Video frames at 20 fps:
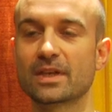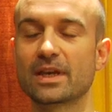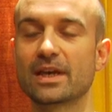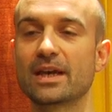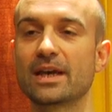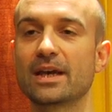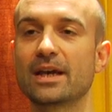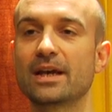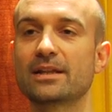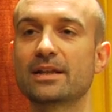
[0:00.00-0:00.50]

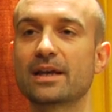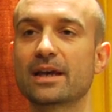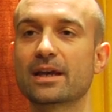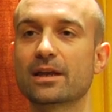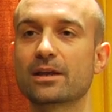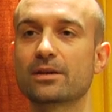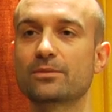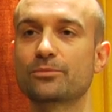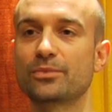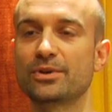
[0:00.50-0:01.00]
and I
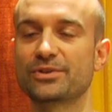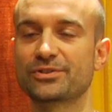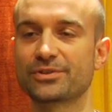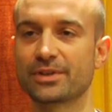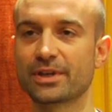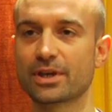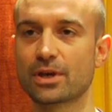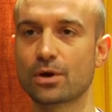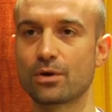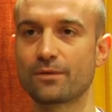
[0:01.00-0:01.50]

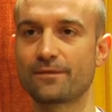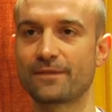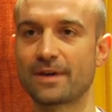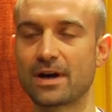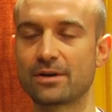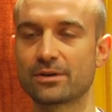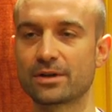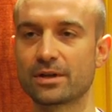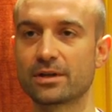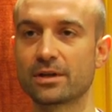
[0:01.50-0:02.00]
recently
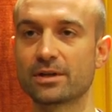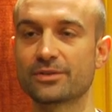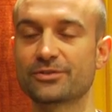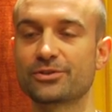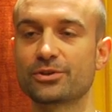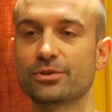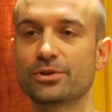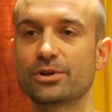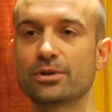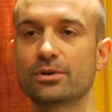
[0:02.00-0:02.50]
co-founded a
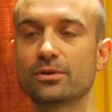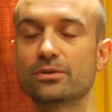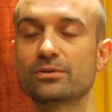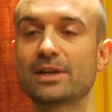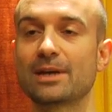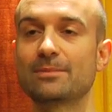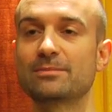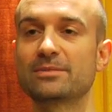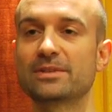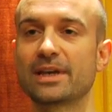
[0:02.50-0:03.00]
studio
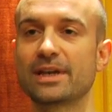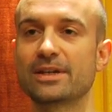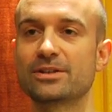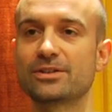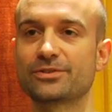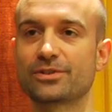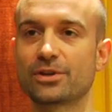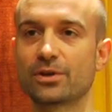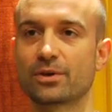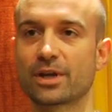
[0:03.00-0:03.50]
named
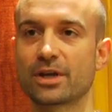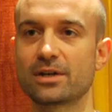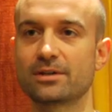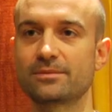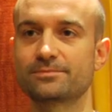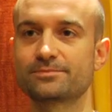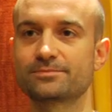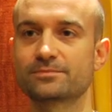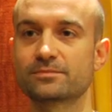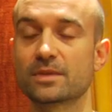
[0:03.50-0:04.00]
Ta-Juhs Yoga
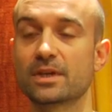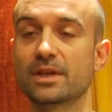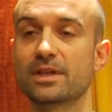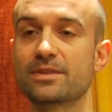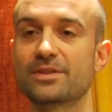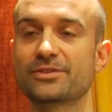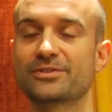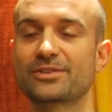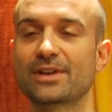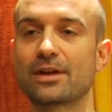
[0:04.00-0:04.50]
in
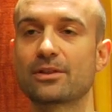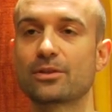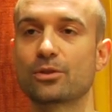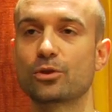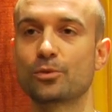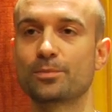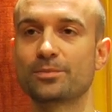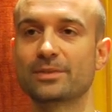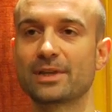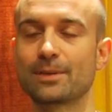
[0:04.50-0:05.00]
the South
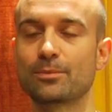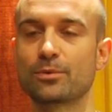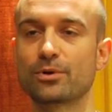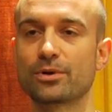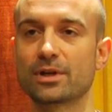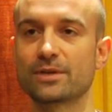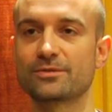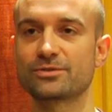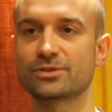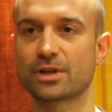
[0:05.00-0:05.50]
Loop
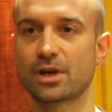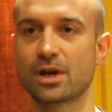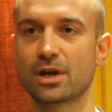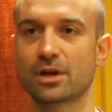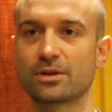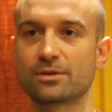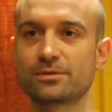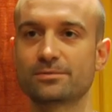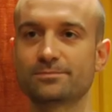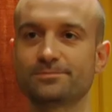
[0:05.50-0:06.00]
neighborhood of
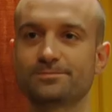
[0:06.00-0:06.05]
Chicago.